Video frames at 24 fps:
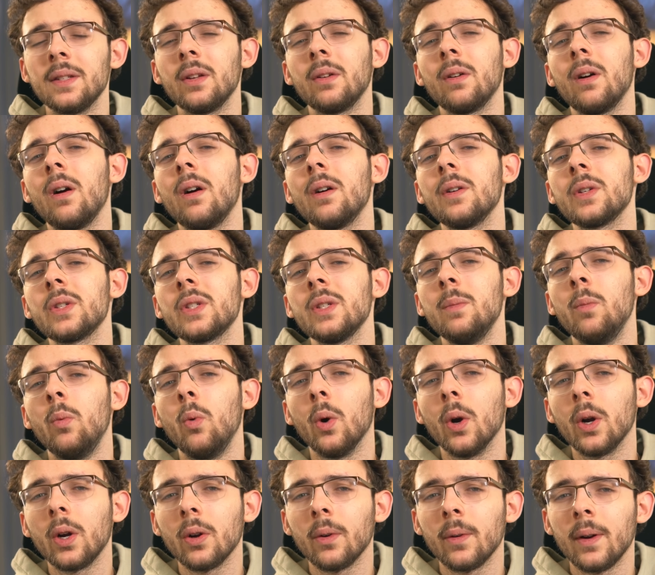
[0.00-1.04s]
There are some
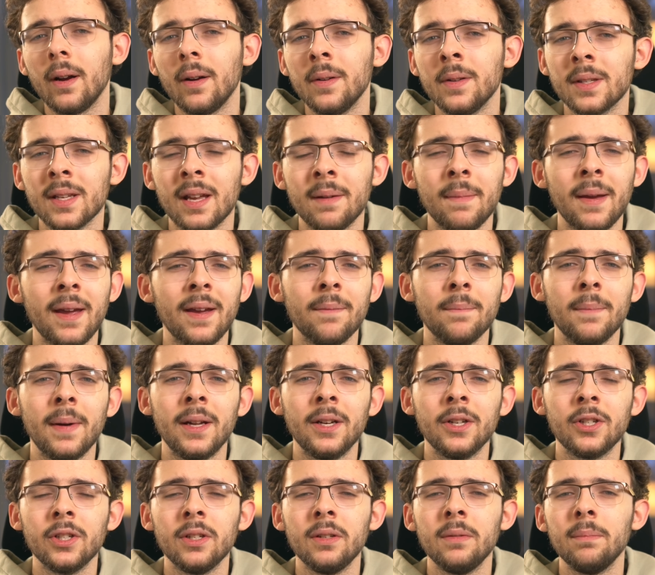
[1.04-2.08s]
workarounds I may have
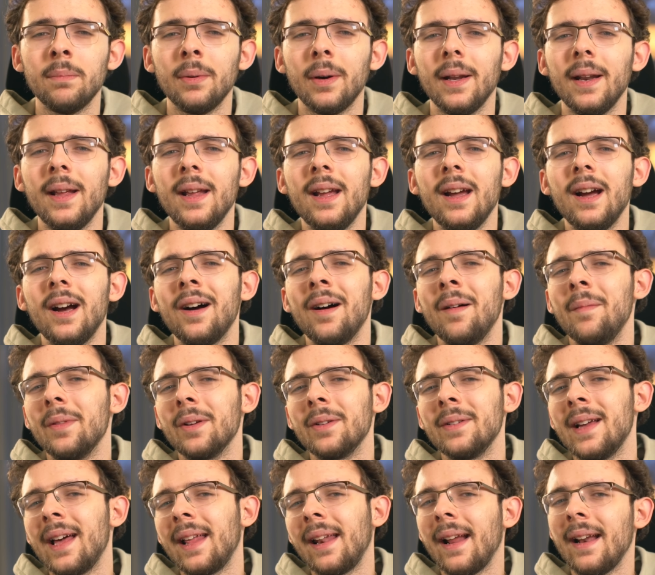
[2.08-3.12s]
mentioned, but um,
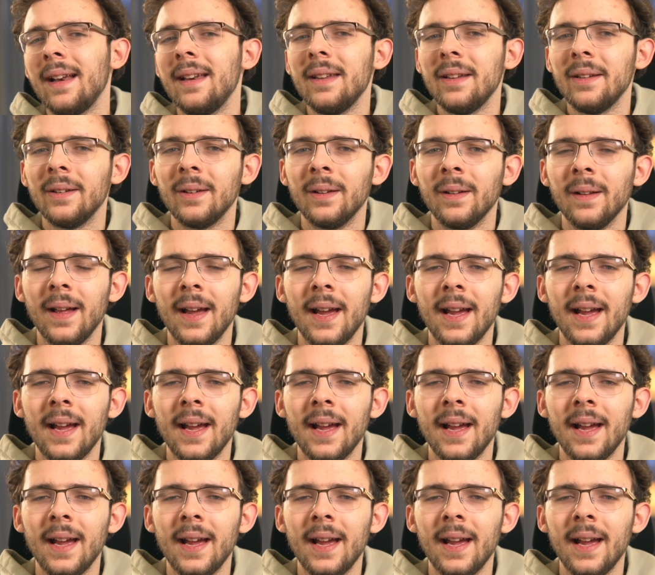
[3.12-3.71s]
they're not ideal.